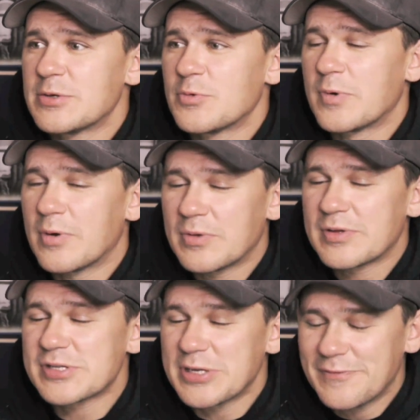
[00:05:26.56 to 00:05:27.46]

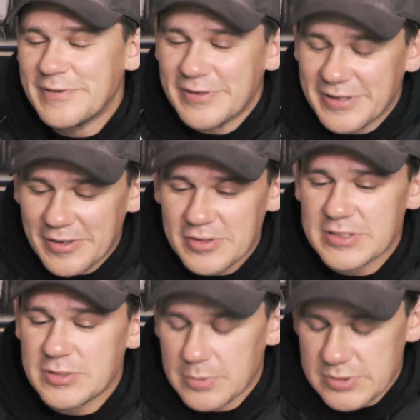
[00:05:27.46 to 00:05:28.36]
there's a good feeling in our
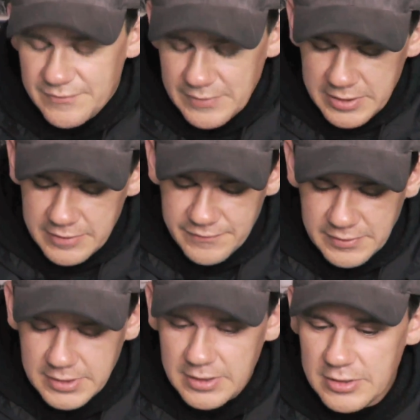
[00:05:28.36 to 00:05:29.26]
dressing room. There's a very good
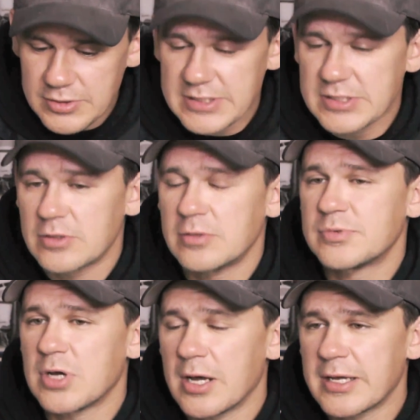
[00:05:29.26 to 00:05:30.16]
feeling in our dressing
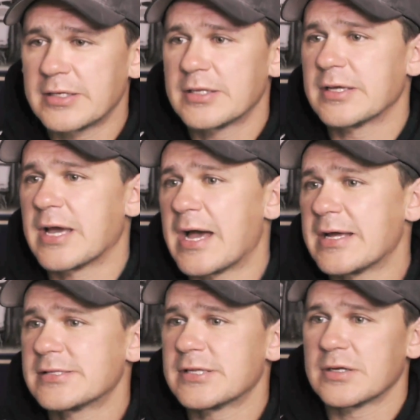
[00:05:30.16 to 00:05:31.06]
room. Talking to the
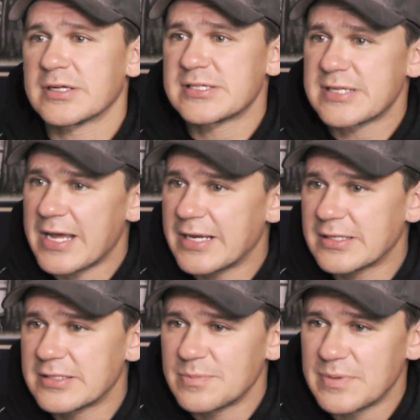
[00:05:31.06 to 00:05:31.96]
guys, they're
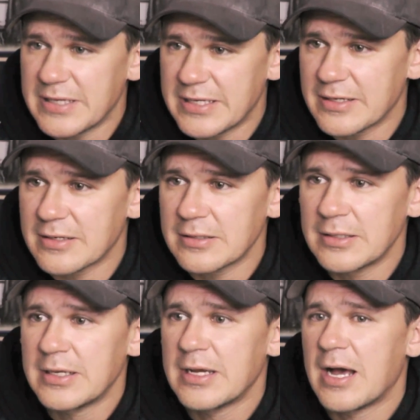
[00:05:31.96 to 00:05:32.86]
excited to be
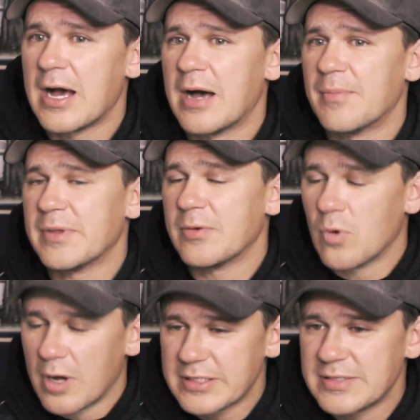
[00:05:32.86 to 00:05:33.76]
here. They
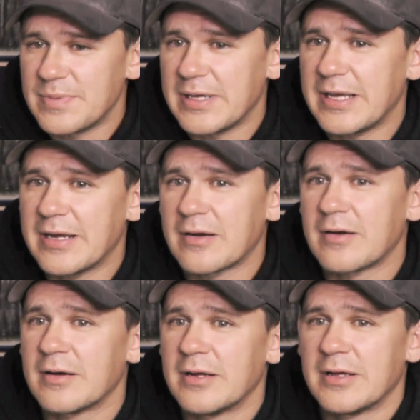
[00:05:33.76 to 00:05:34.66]
want to be
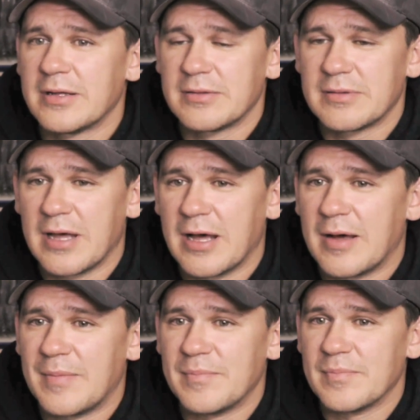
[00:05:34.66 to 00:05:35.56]
here.
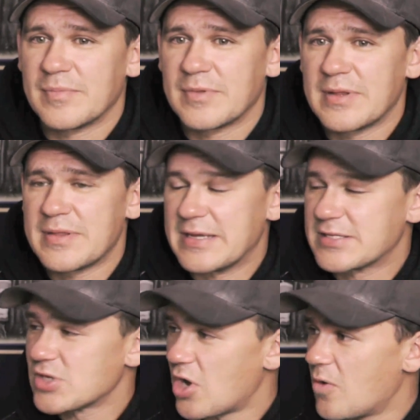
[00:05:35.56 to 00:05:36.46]
They
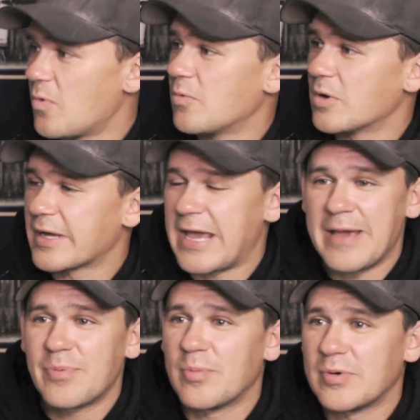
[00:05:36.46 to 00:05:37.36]
saw what we're
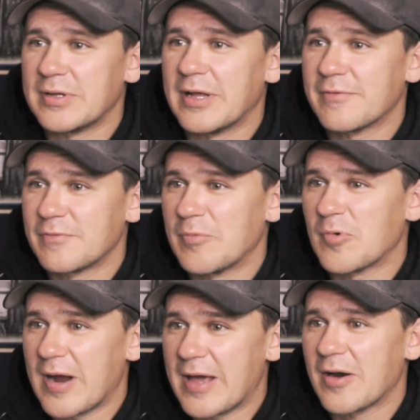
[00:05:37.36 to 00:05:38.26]
capable of when
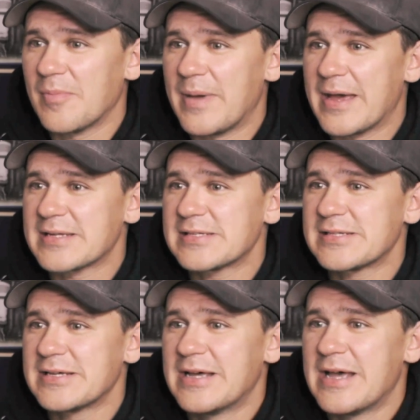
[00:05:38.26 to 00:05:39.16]
we're at our best.